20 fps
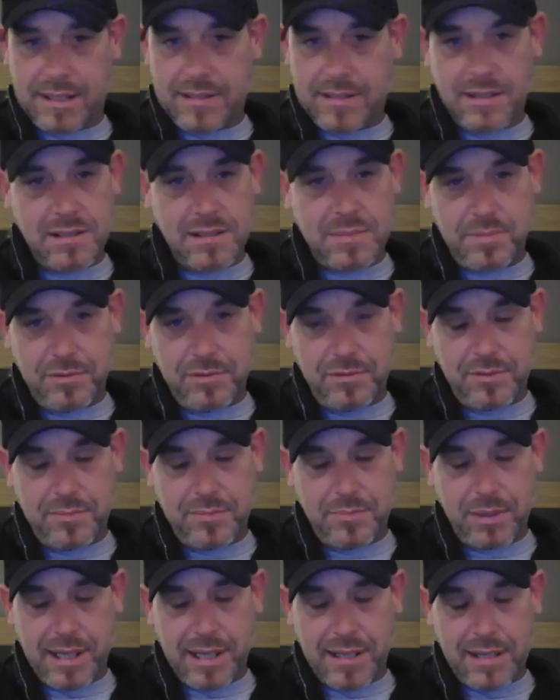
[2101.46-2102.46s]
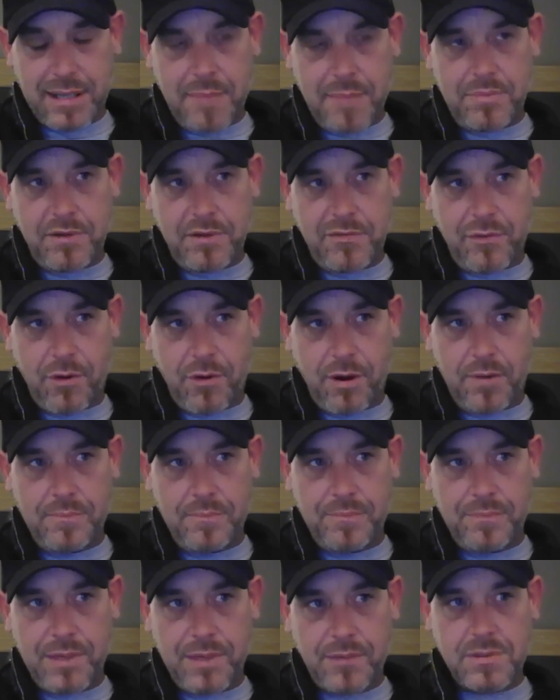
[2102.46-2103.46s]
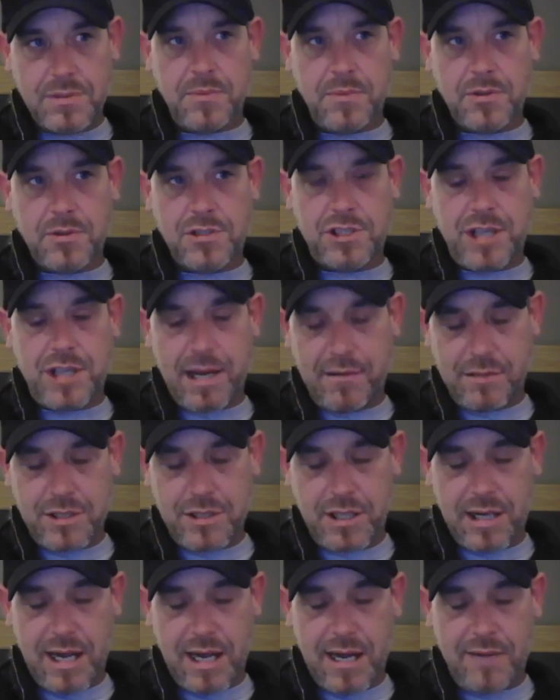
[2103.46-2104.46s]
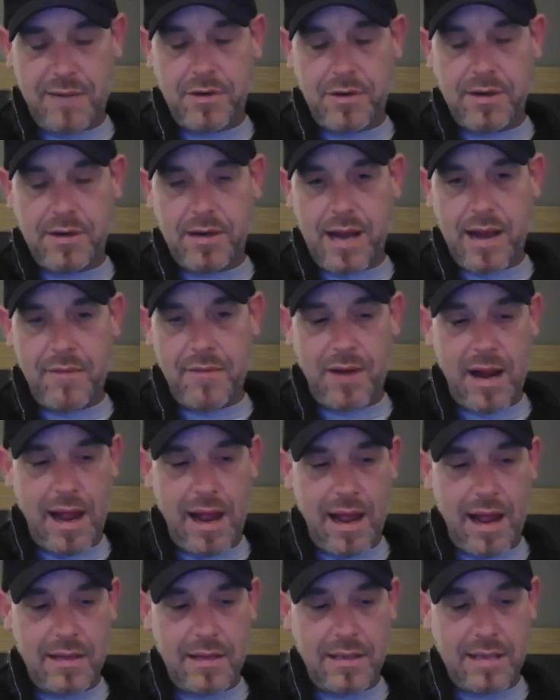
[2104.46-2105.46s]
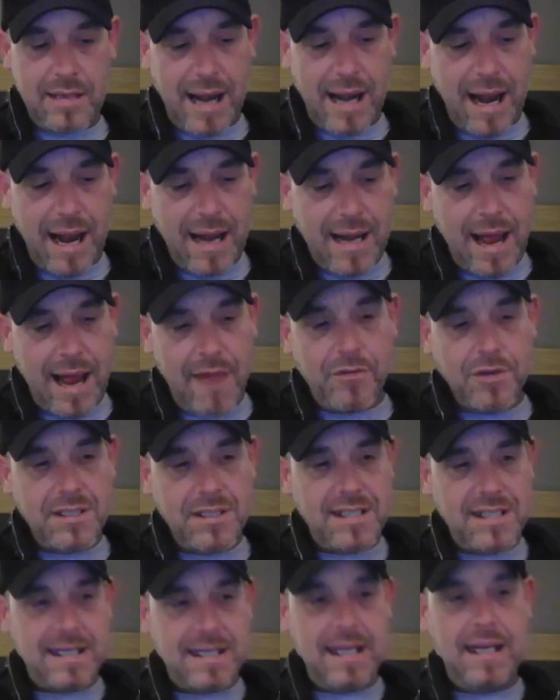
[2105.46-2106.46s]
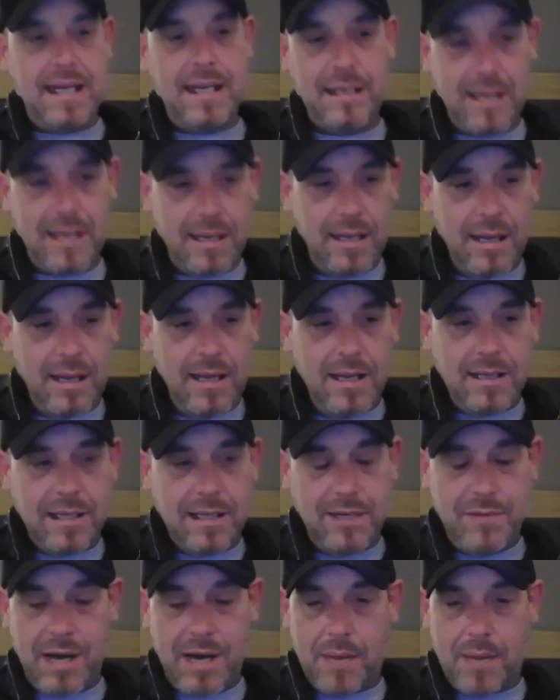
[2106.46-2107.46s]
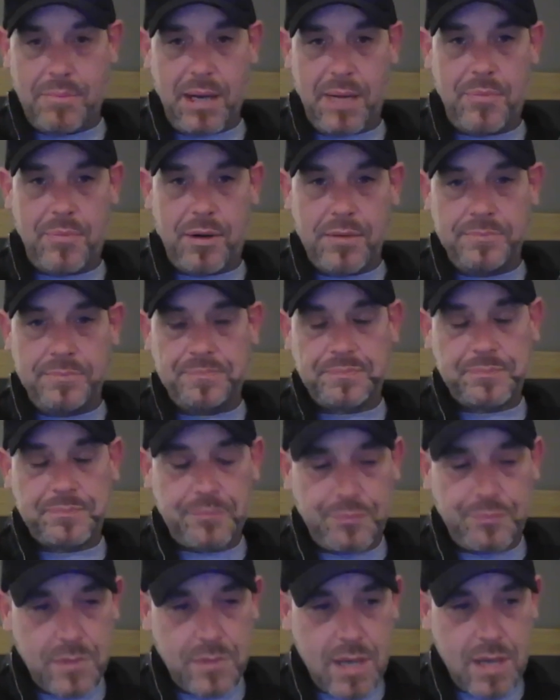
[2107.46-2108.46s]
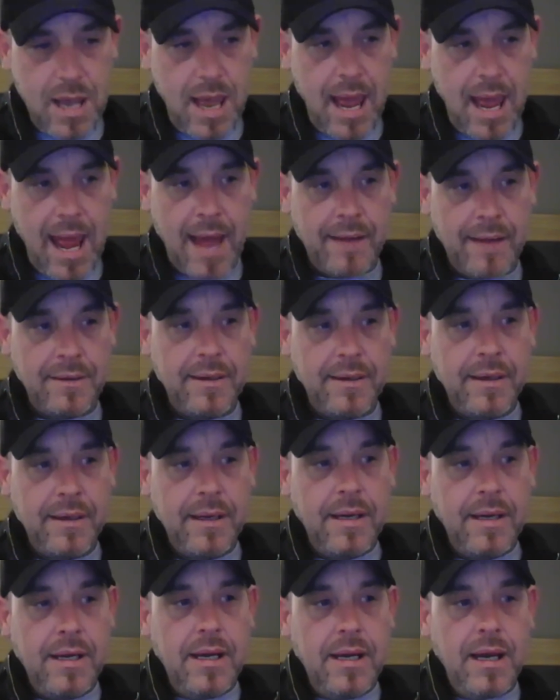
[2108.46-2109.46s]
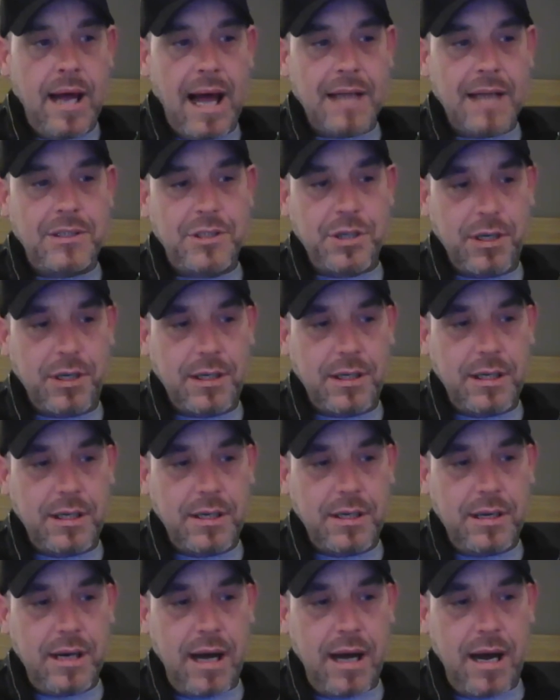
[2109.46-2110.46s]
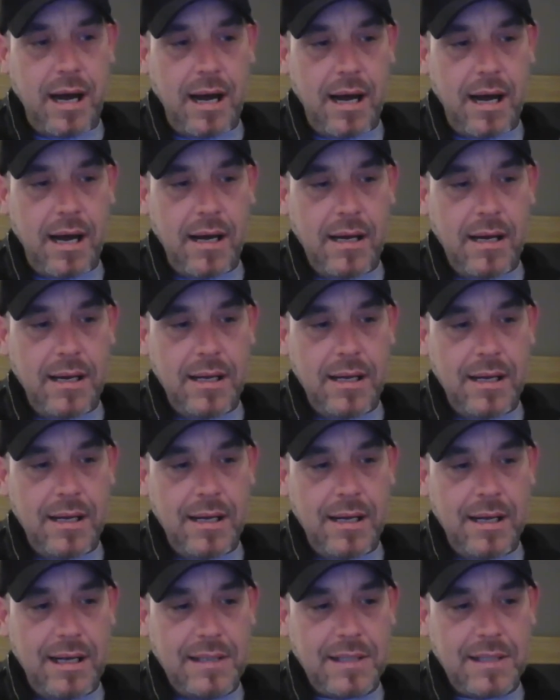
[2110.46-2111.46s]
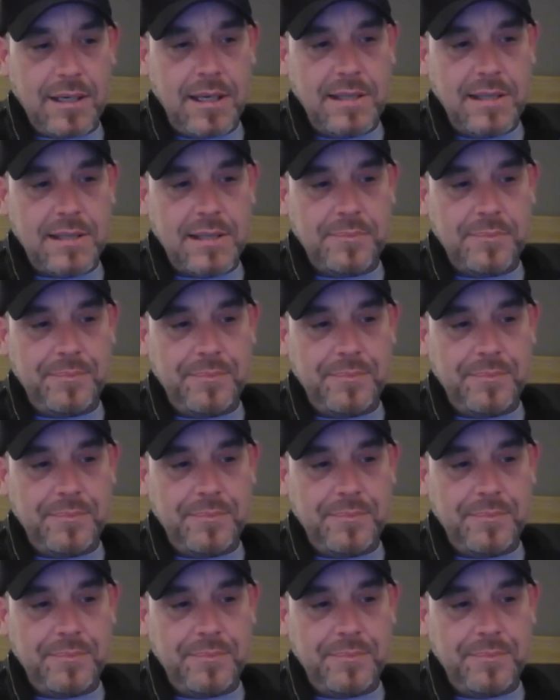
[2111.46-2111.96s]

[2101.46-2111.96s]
this before, like that before. It was the most challenging I'd ever seen, even on paper. And I took it